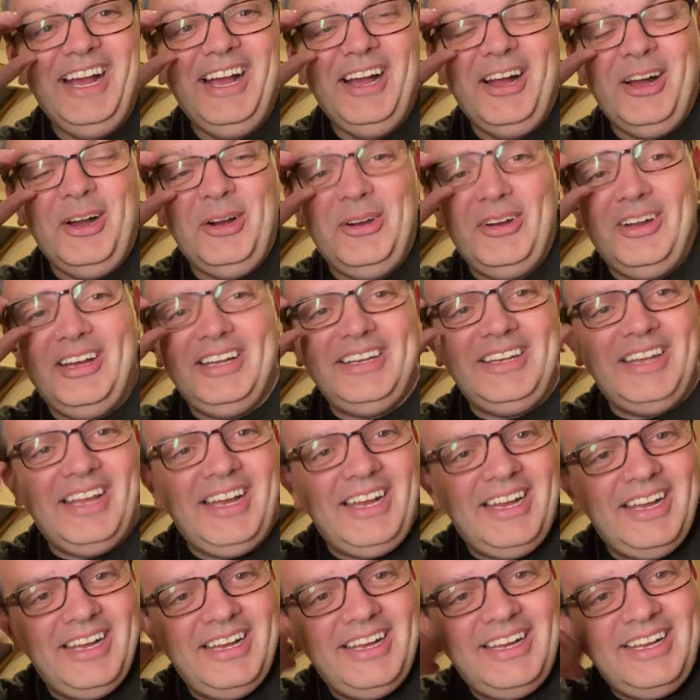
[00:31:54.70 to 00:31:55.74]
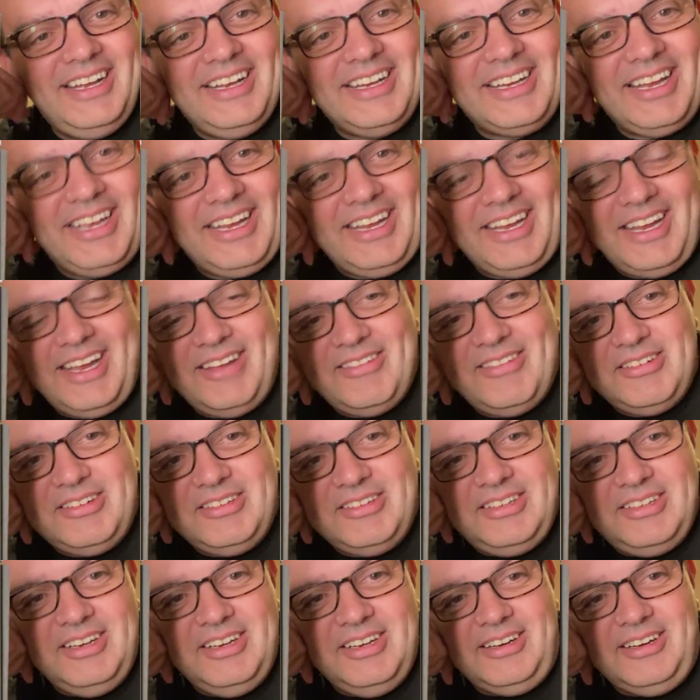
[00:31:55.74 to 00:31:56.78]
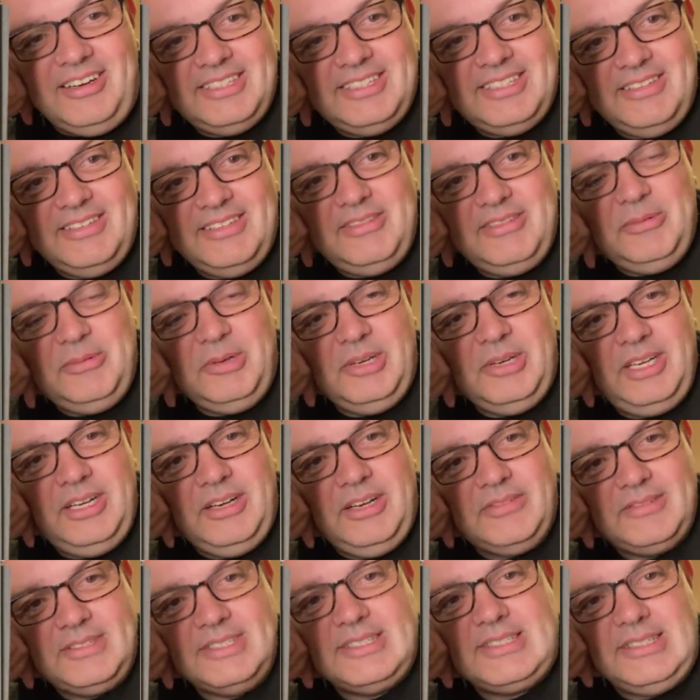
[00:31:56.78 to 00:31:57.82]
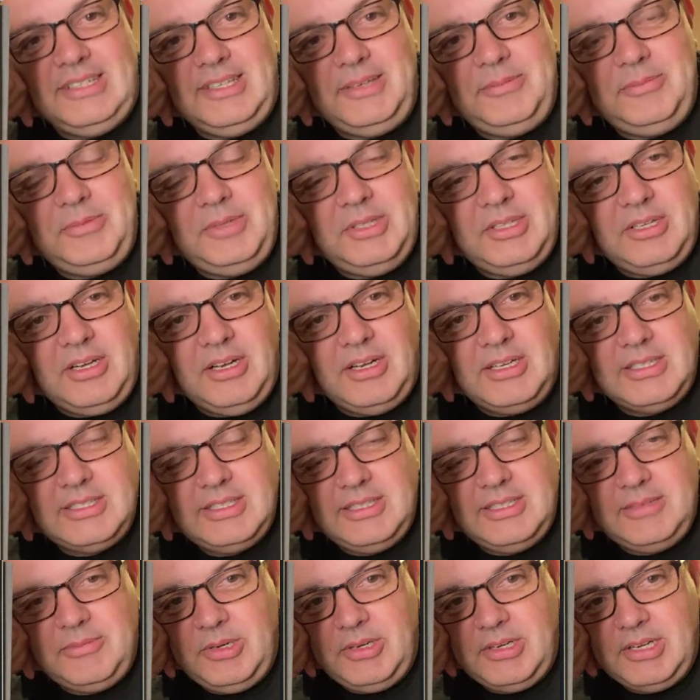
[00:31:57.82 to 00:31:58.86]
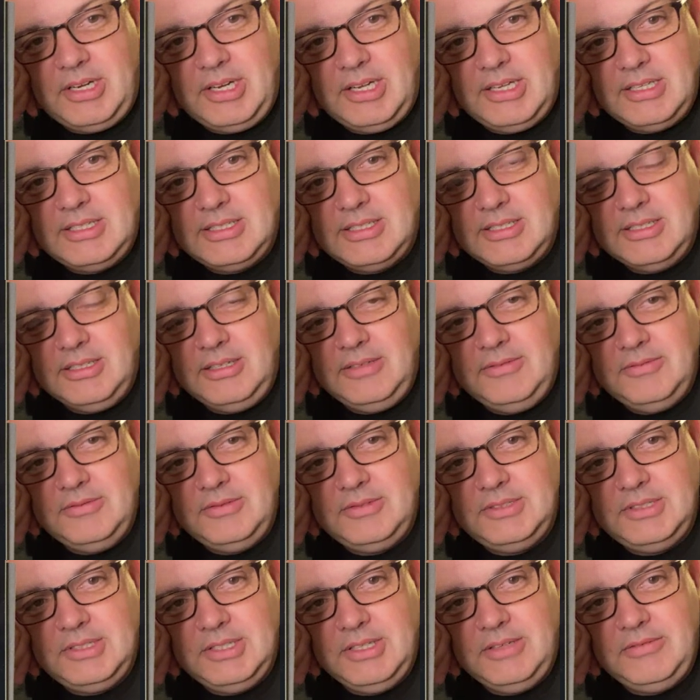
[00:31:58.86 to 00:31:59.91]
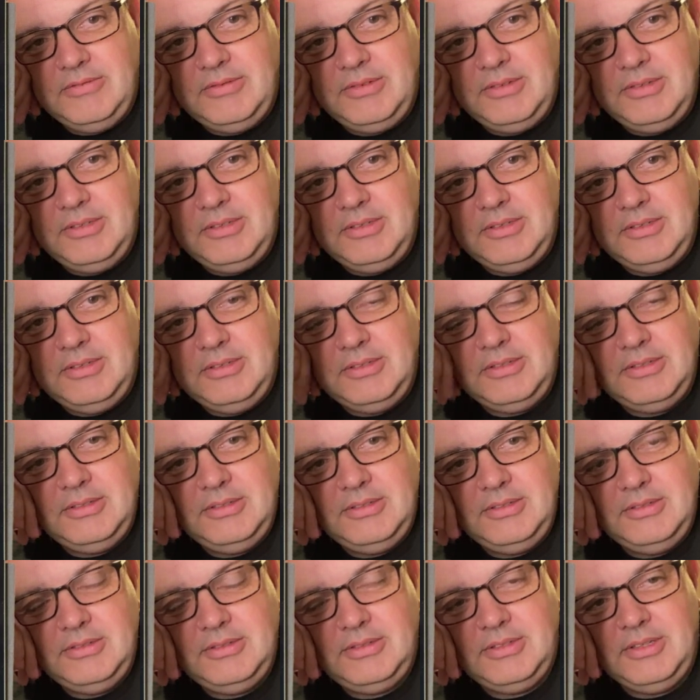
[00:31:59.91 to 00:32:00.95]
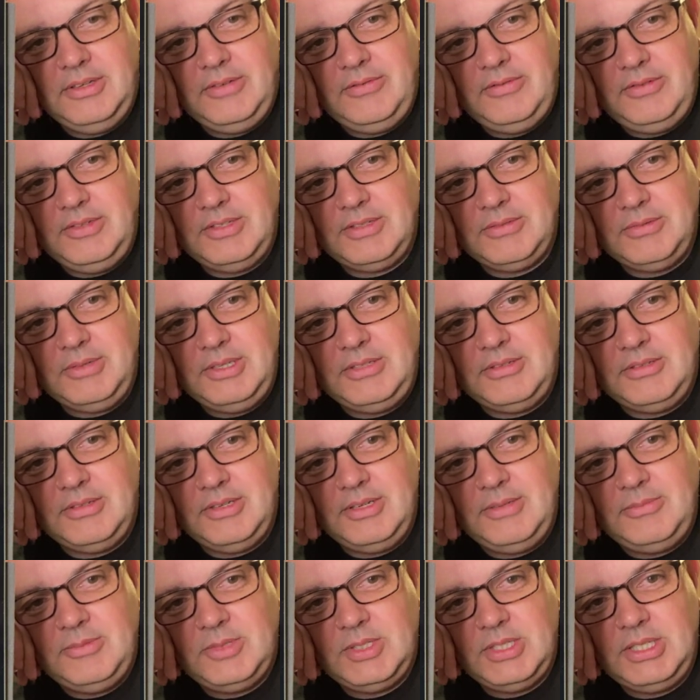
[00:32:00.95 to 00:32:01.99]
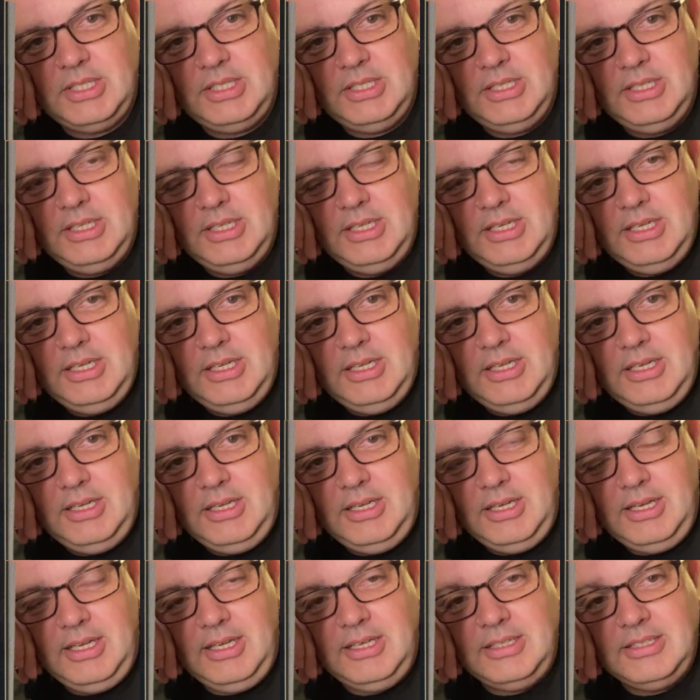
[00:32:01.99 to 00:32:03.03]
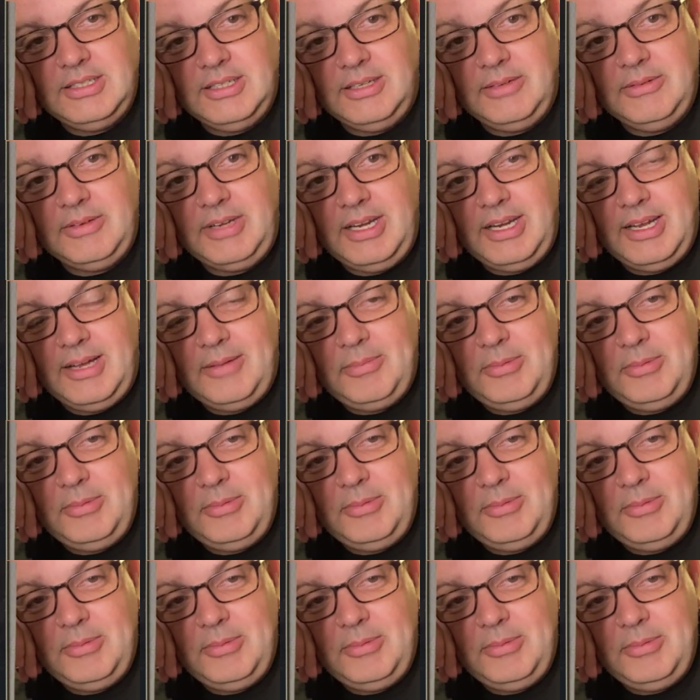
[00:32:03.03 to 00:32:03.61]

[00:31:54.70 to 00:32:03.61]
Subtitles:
All right. Okay. Have a good night, everybody. Off to sleep. You guys in America. It's time for sweet dreams, and time to get up